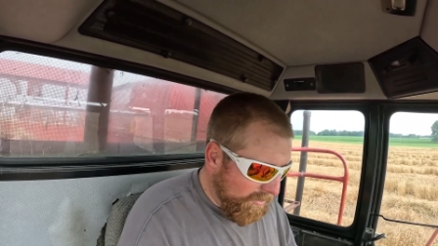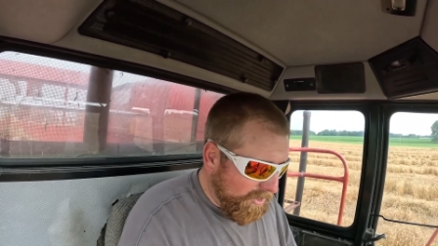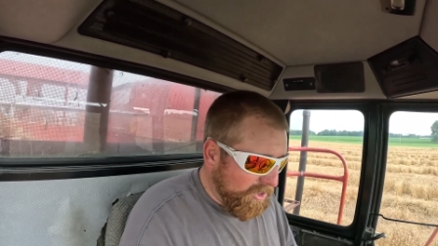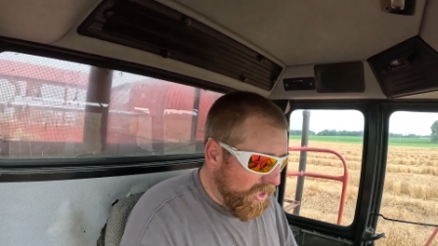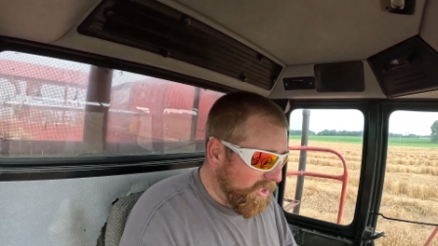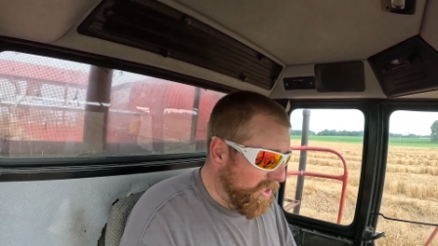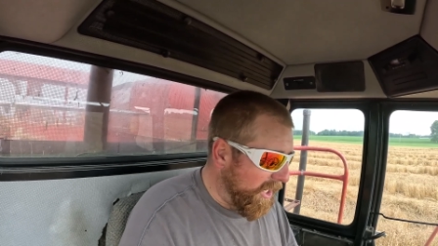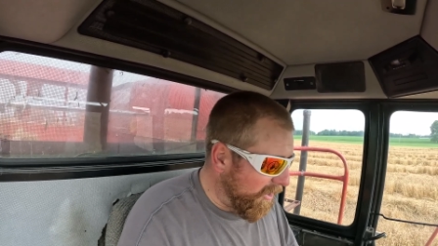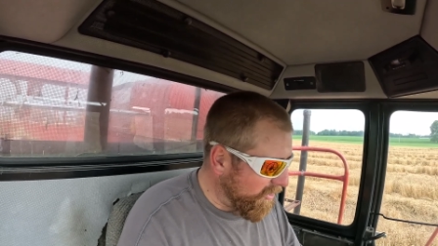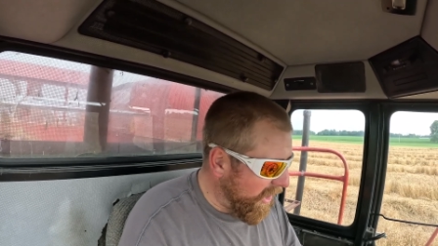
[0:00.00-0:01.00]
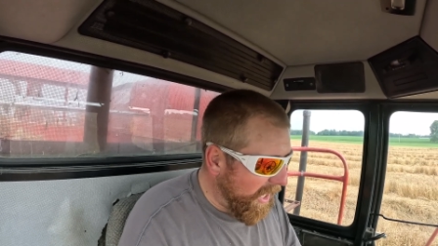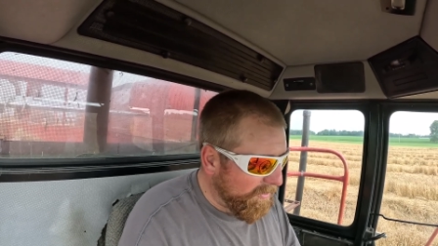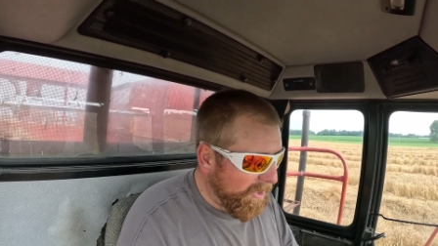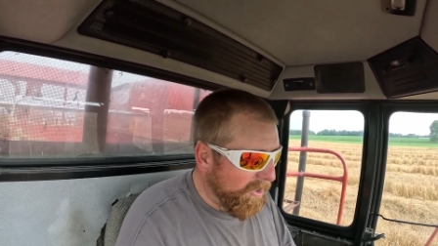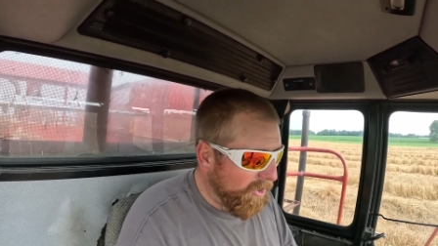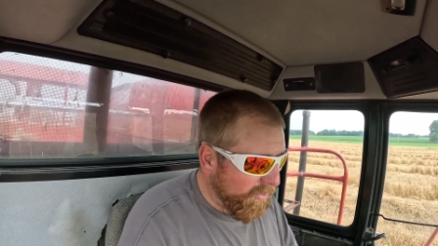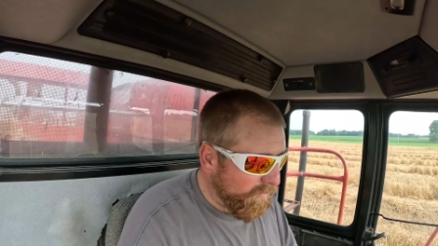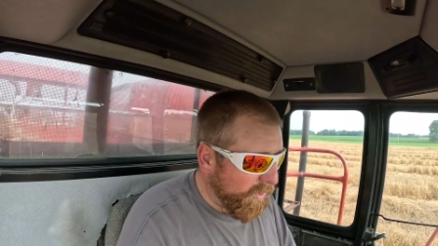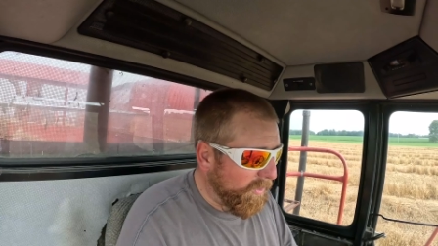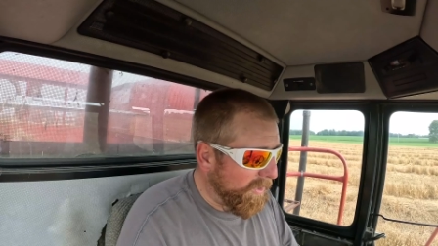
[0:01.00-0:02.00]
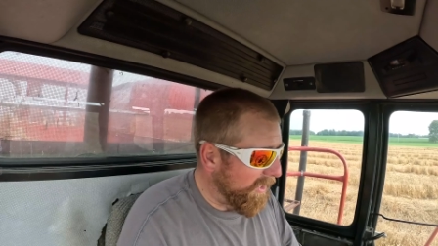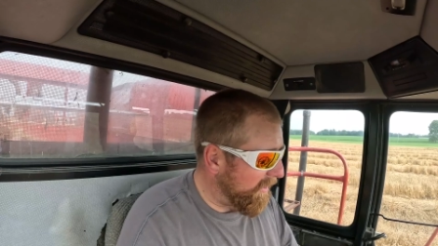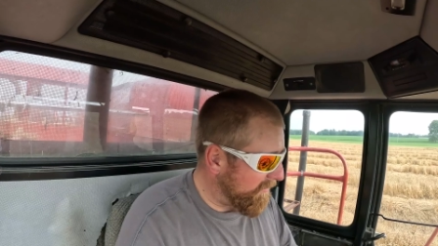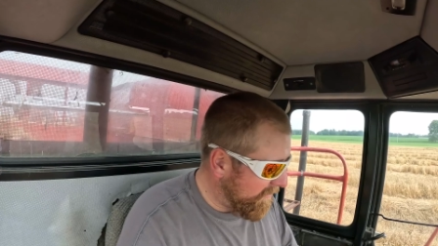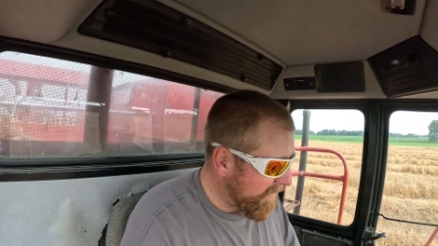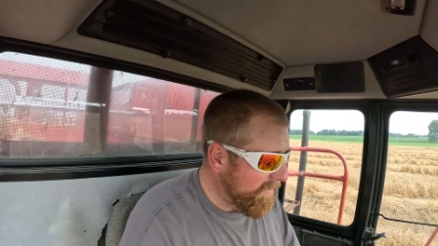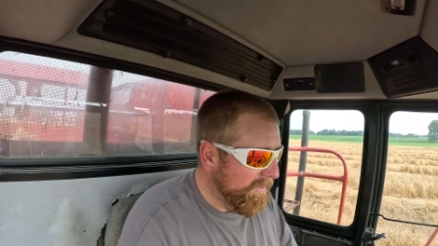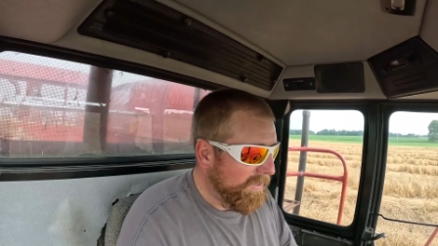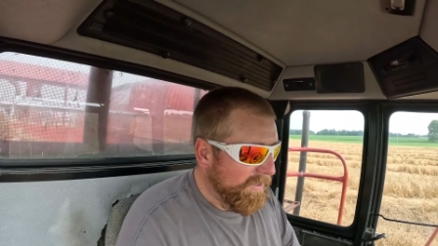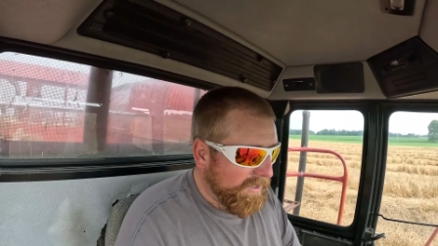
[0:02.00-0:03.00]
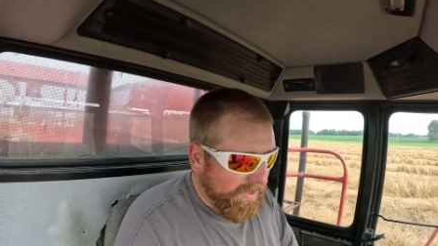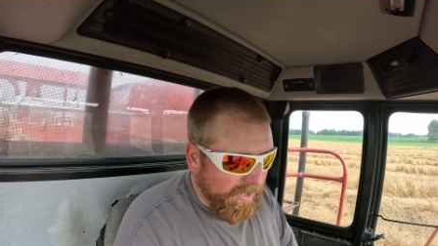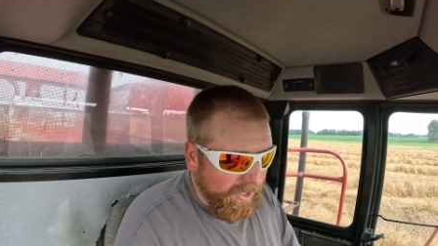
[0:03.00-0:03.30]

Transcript: We're just going to take our time here and hopefully we can